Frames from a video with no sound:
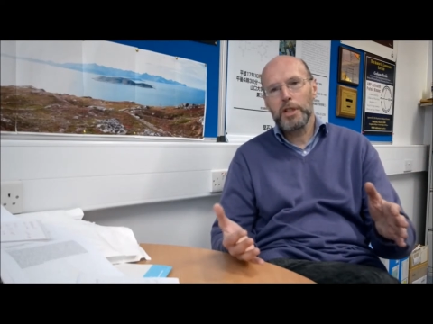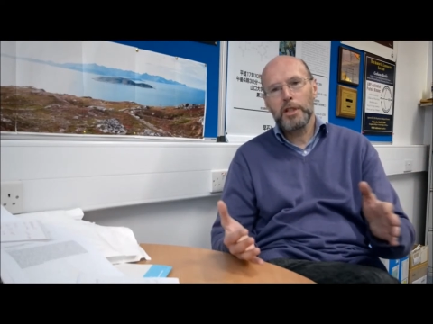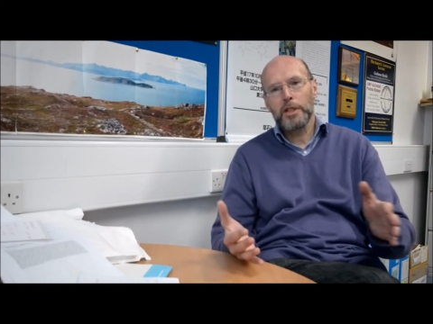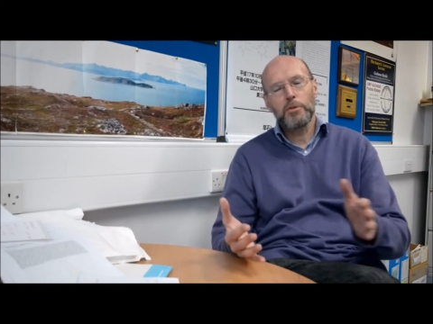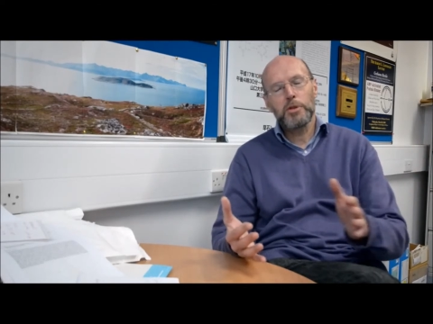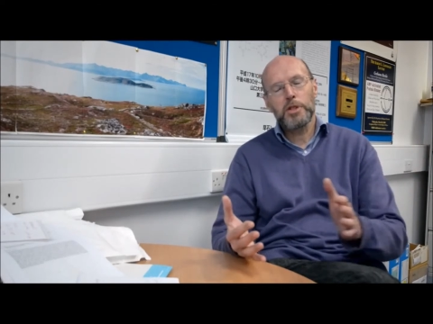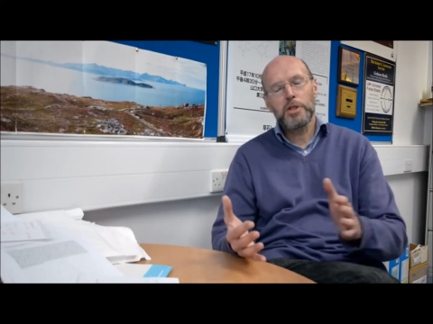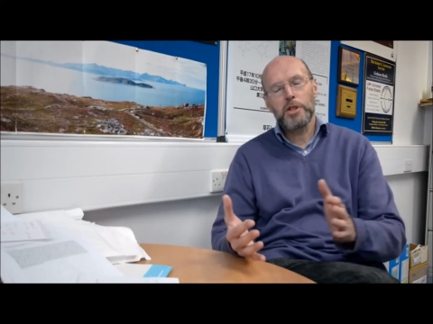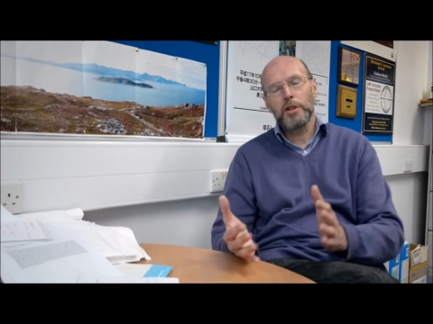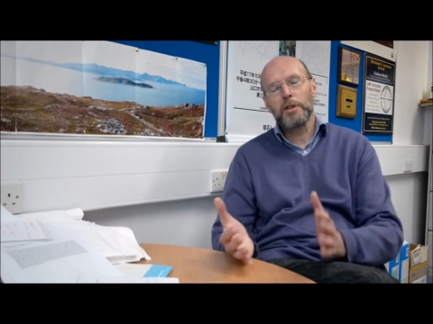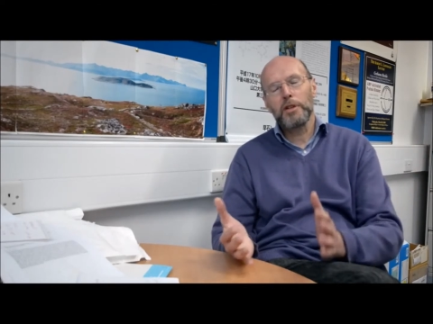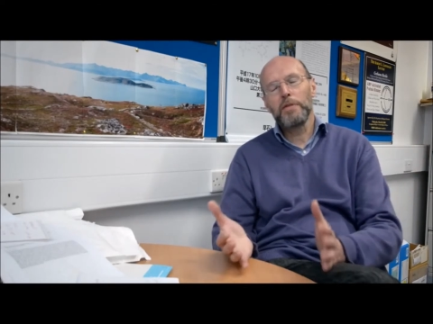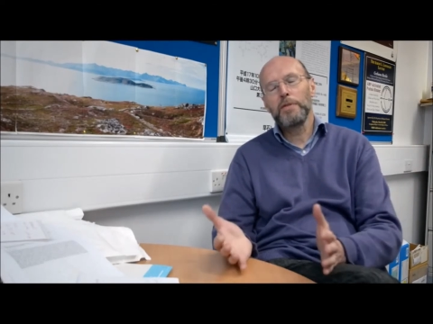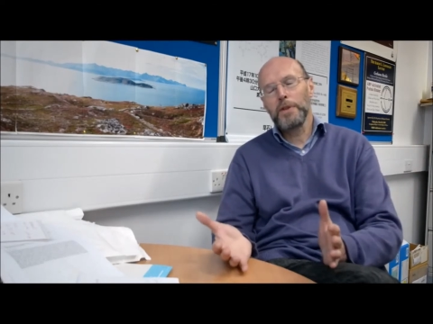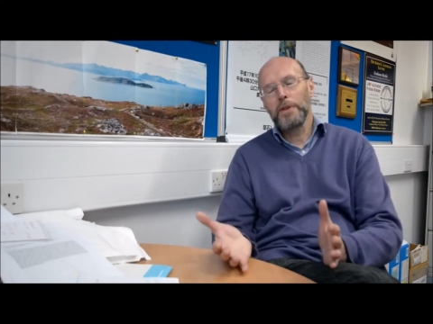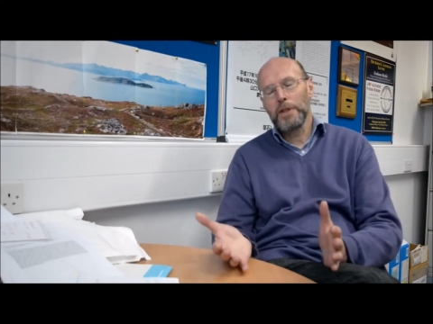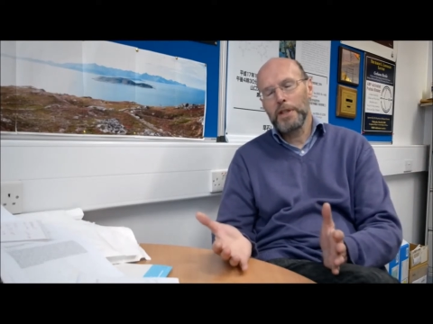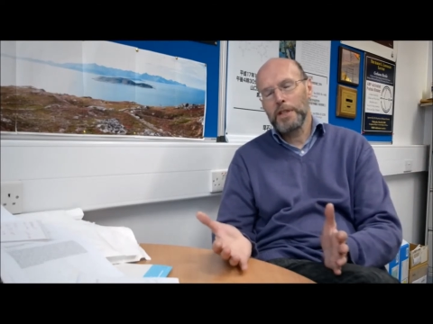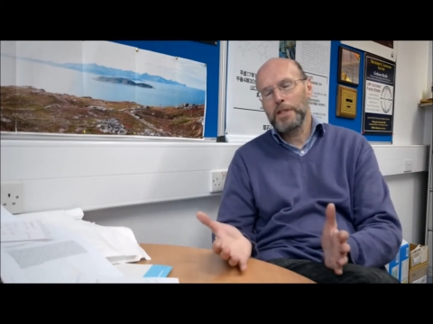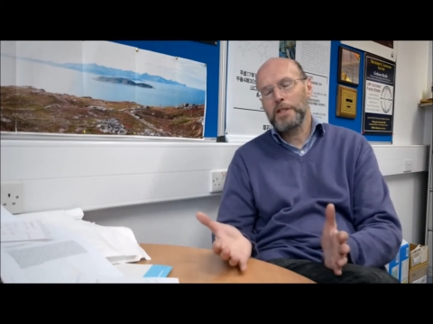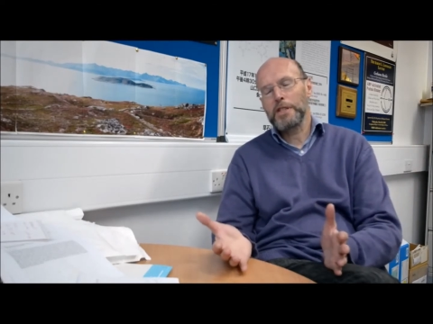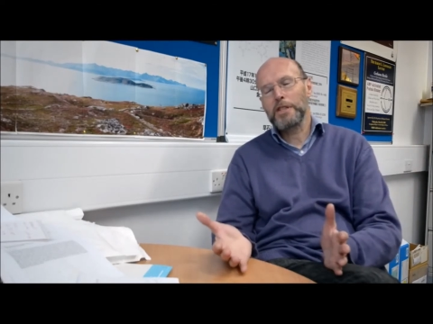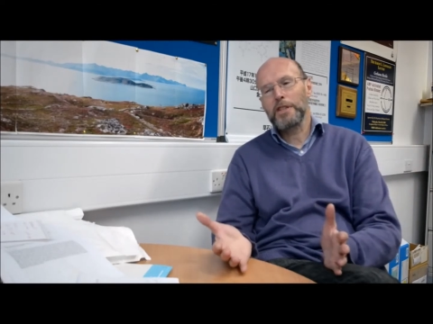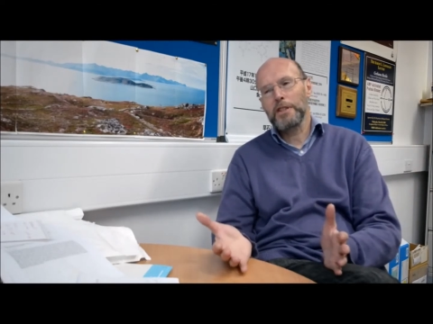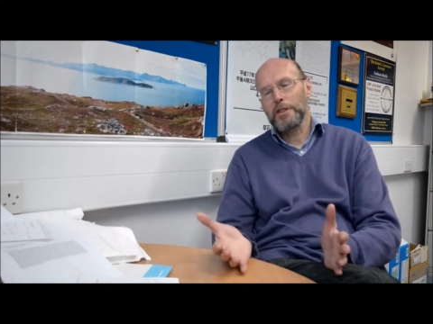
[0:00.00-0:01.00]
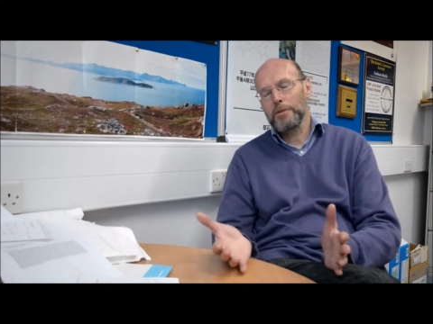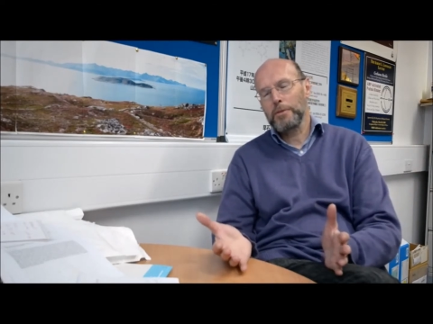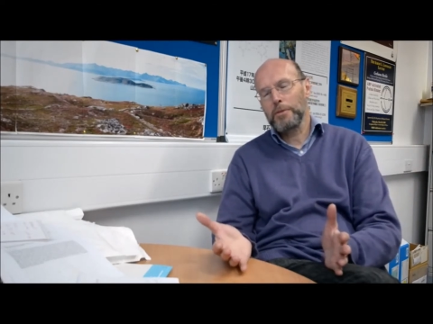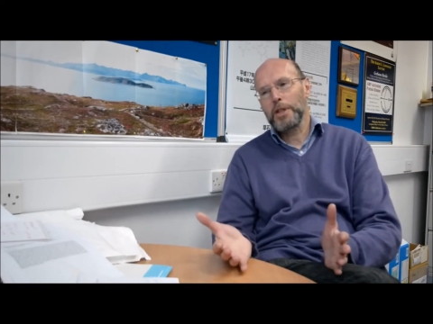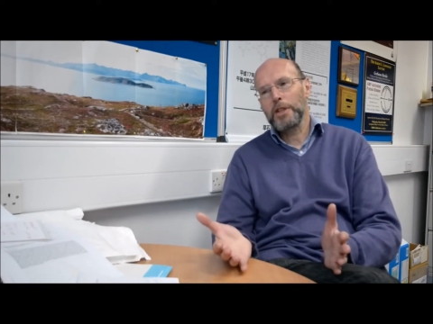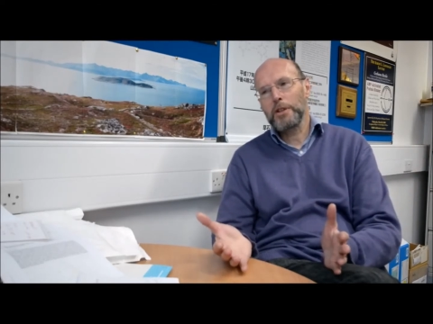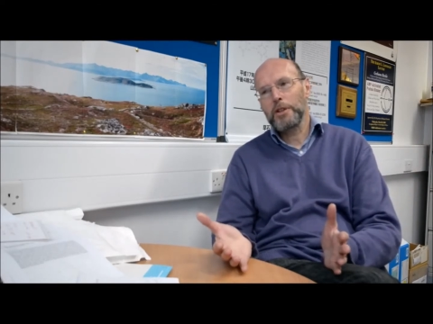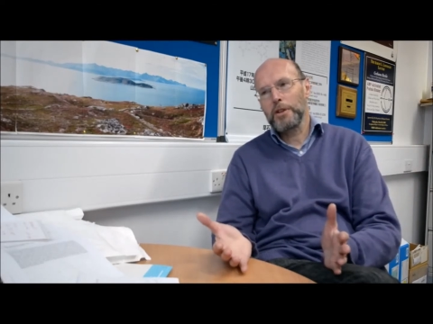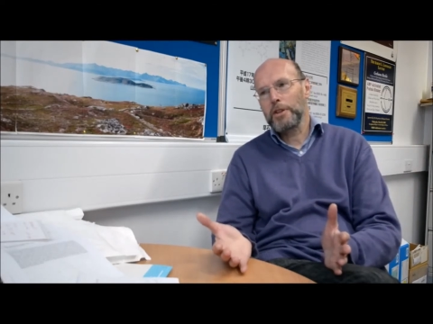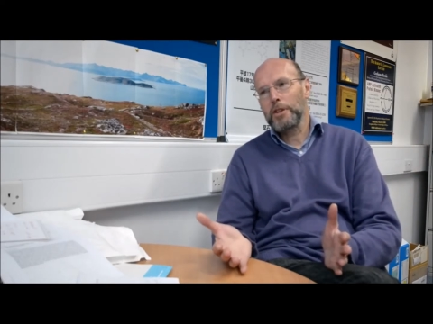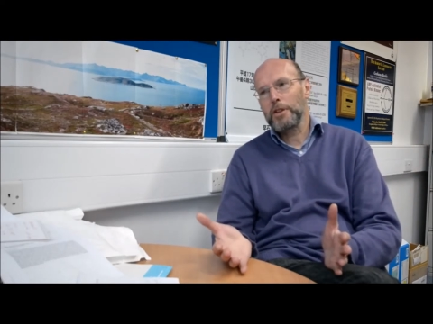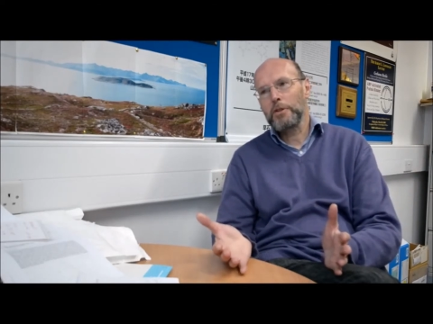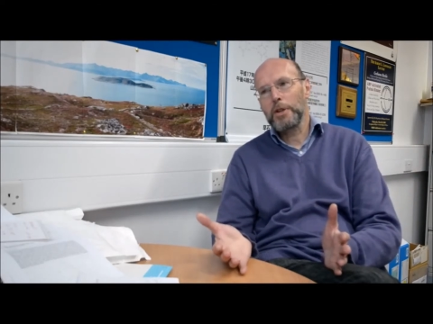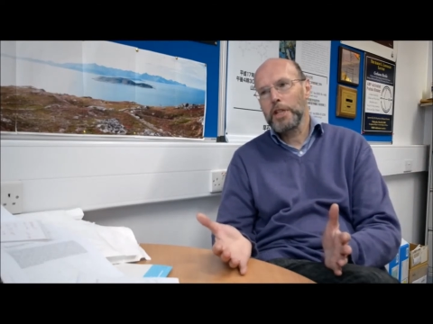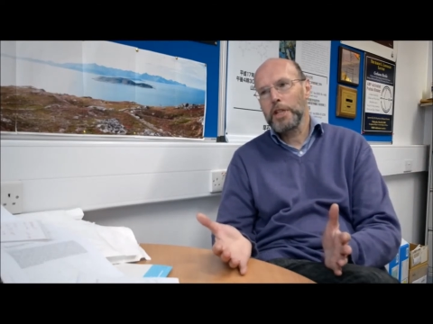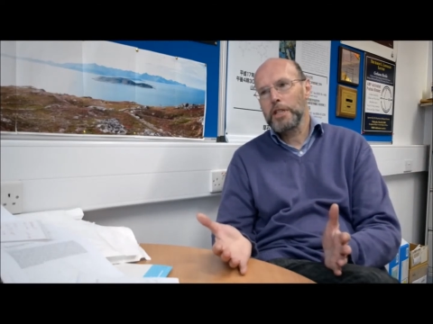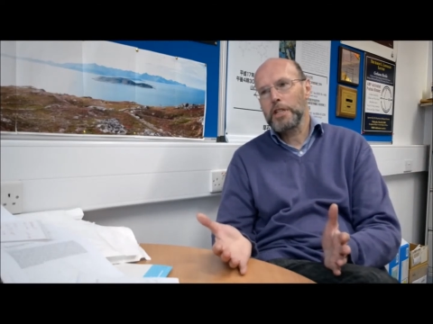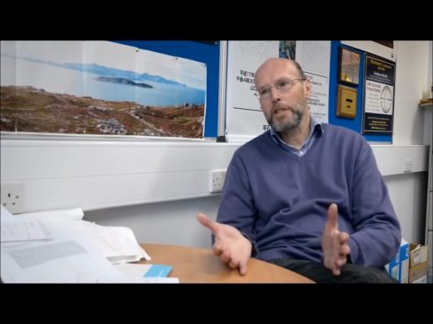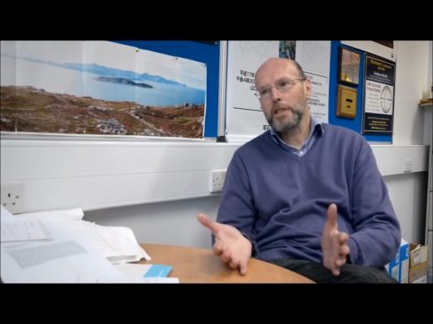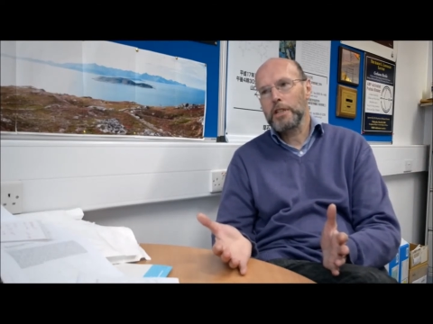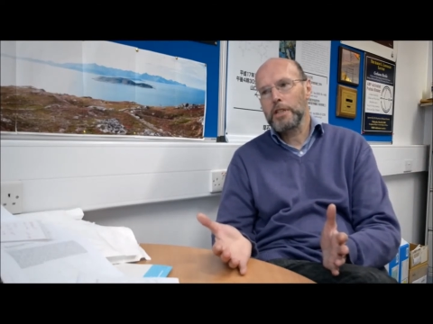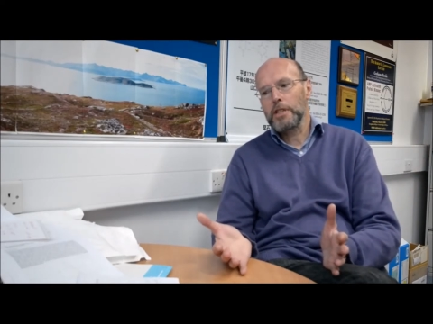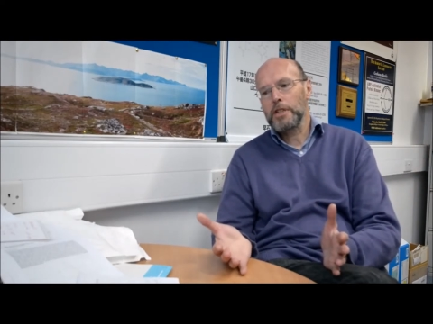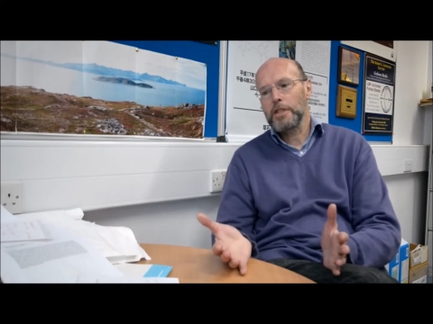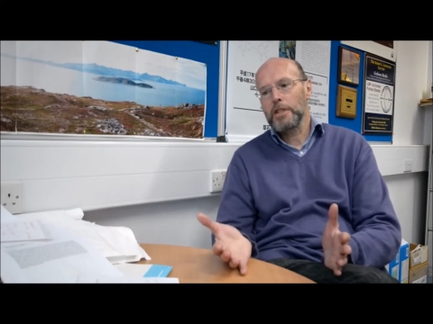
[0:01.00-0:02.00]
and it was obvious that we'd got the right
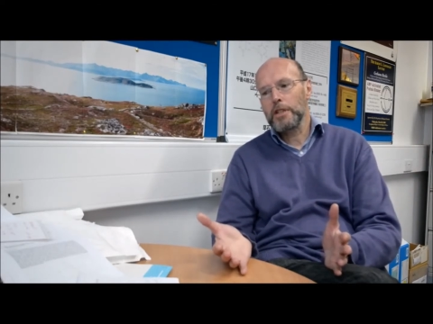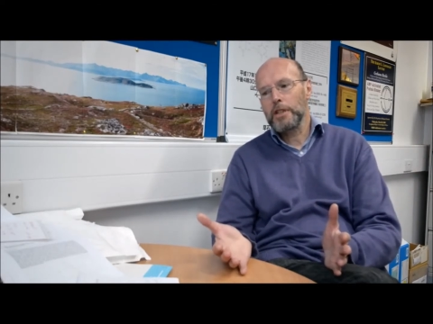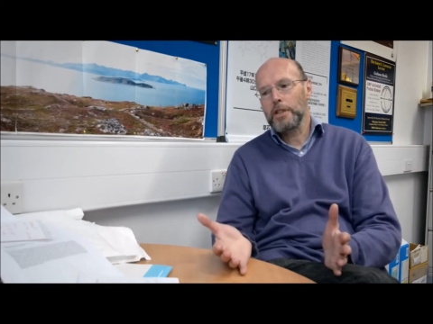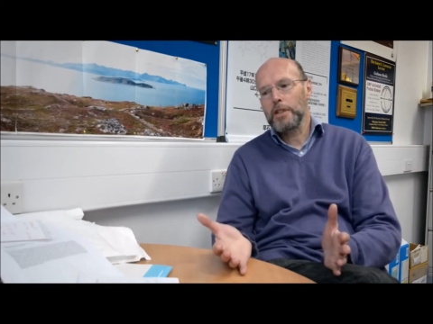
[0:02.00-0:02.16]
answer.